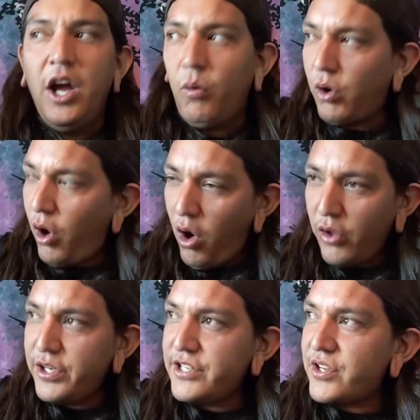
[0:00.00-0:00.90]
where
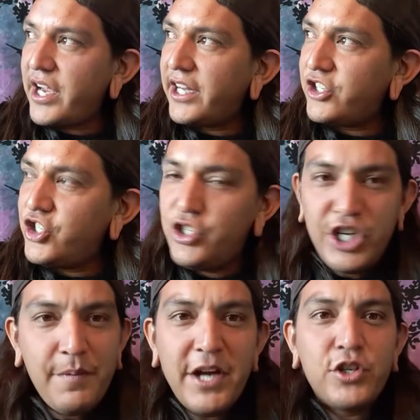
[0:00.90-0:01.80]
all these like
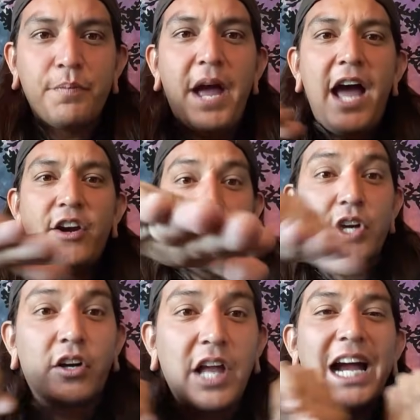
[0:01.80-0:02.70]
geometric patterns
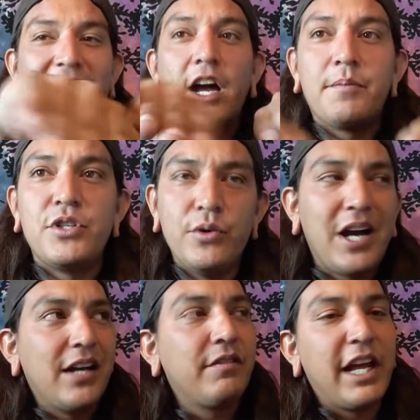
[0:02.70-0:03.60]
are lining up to,
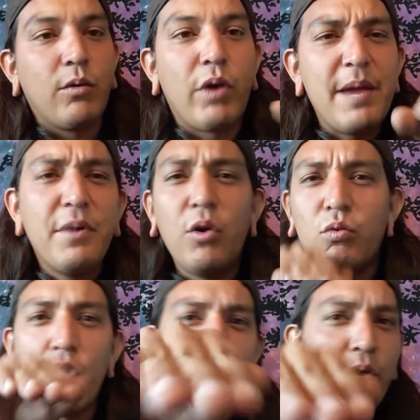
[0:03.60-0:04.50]
kind of like Rainbow
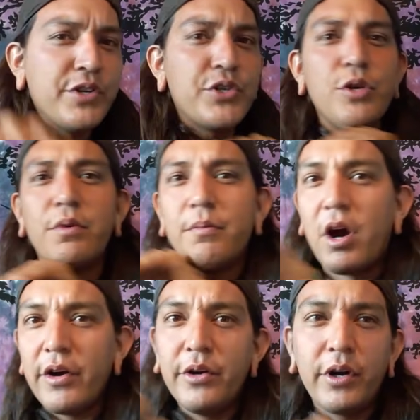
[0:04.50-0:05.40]
Road in Super
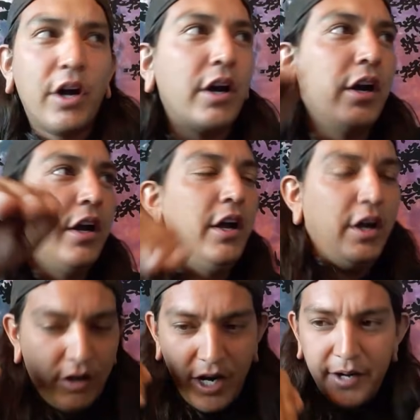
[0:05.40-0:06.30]
Mario Kart,
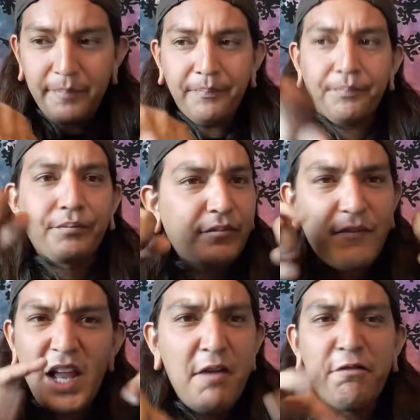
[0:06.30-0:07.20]
right?
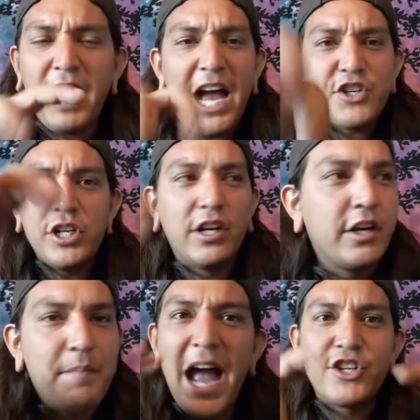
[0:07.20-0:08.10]
Flashing
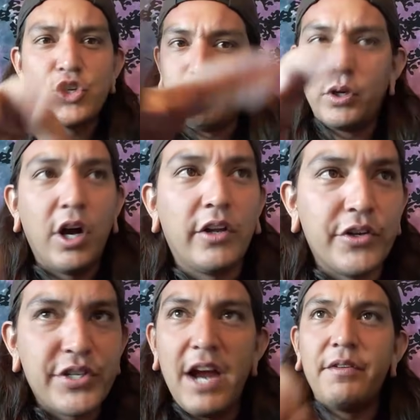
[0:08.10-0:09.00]
unimaginable
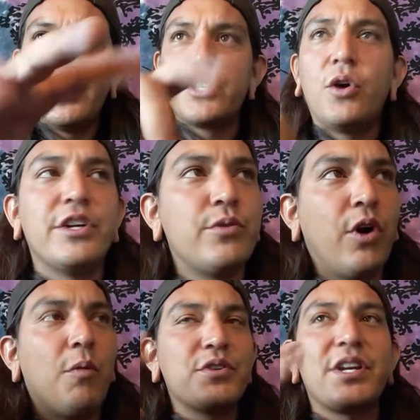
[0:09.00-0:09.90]
colors, everything is going to it,
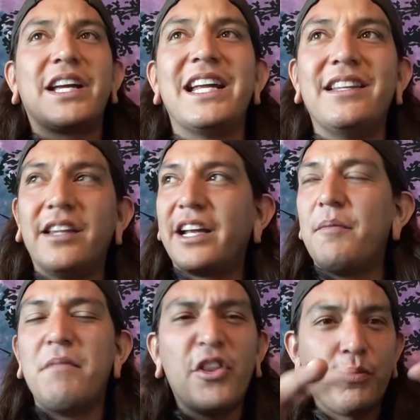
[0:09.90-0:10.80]
almost like a
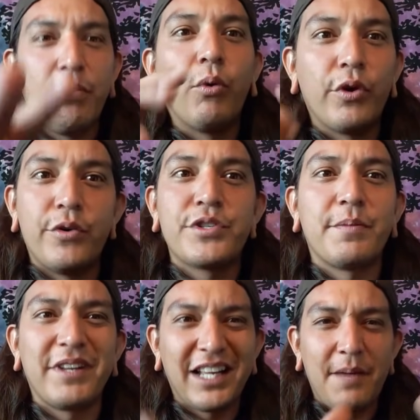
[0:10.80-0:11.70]
motherboard or
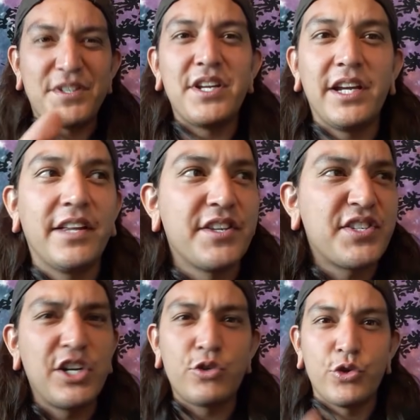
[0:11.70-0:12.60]
something. Like I'm sitting in the
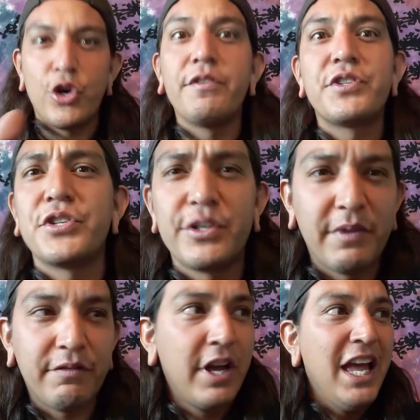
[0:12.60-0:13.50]
central nervous system
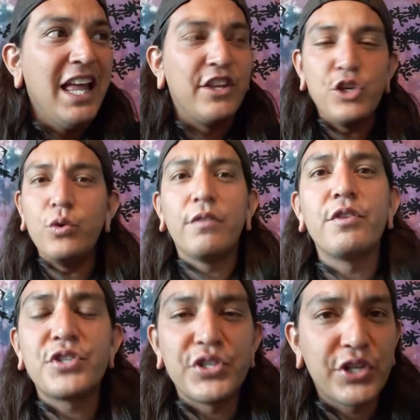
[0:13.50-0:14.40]
of the
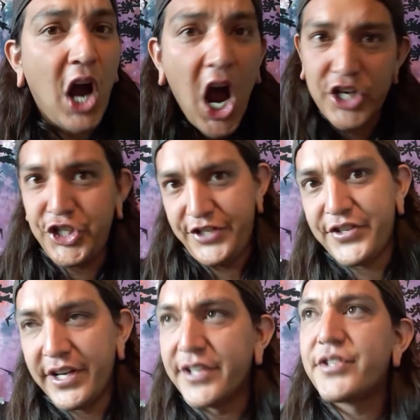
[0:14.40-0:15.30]
universe's
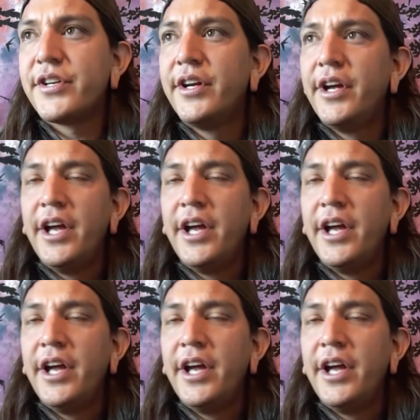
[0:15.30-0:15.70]
consciousness,